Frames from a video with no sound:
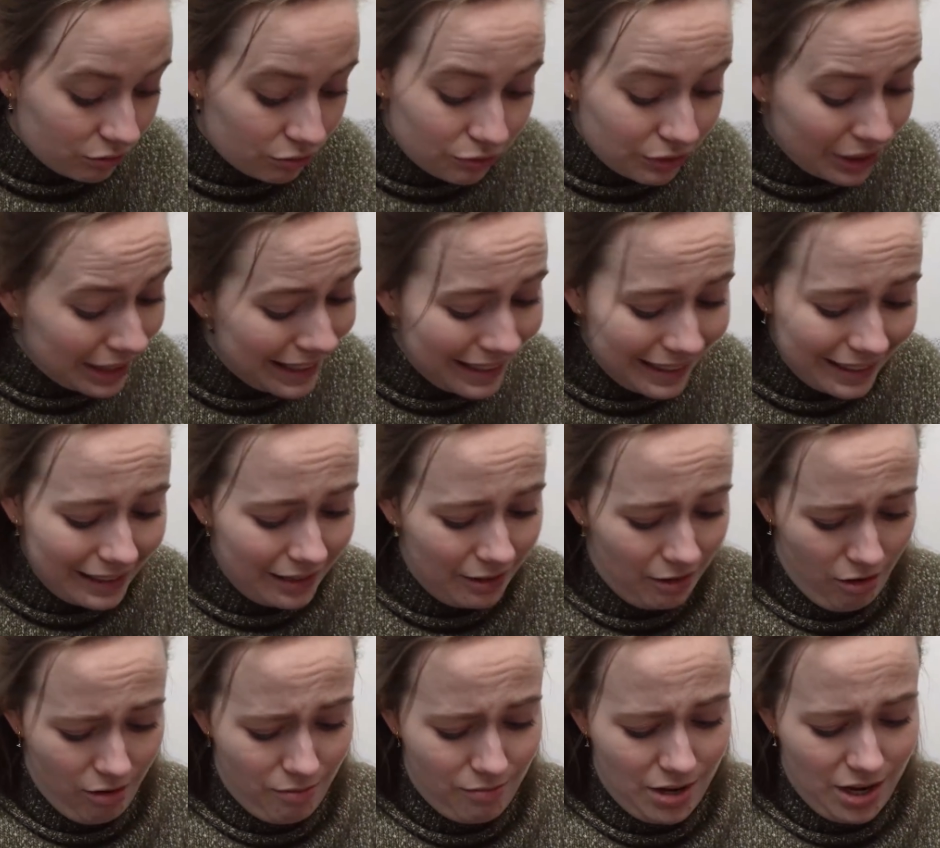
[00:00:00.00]
Really
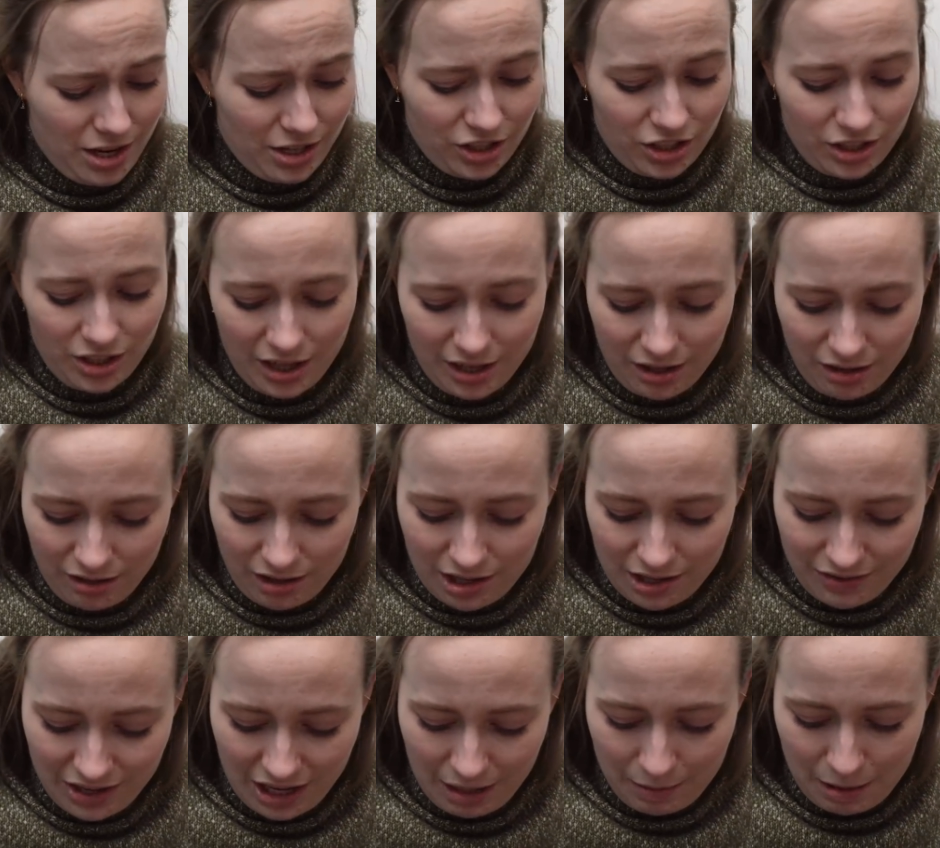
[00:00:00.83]
not much. I can't
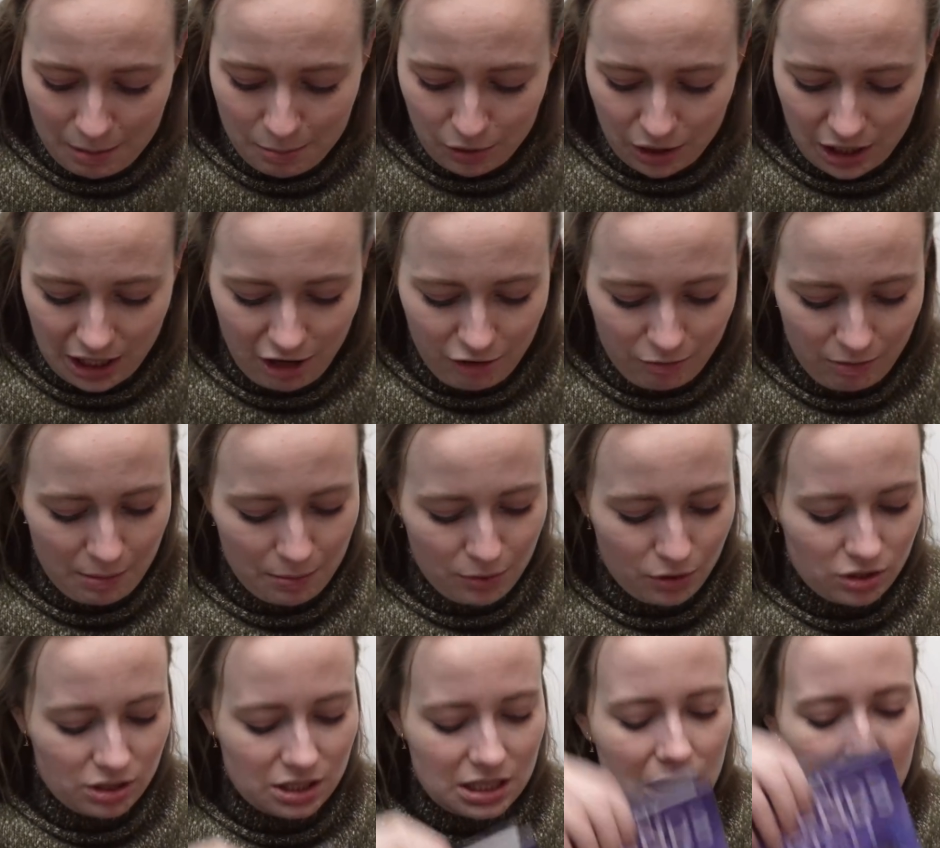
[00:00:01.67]
even get my book out of my
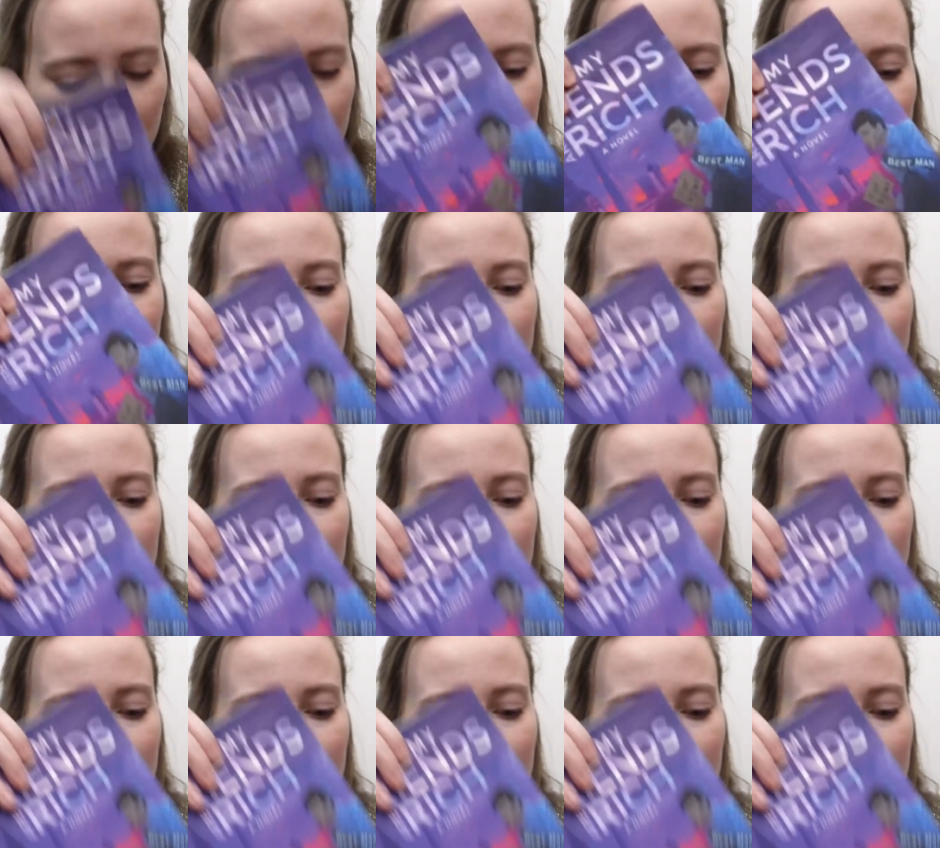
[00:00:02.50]
book sleeve.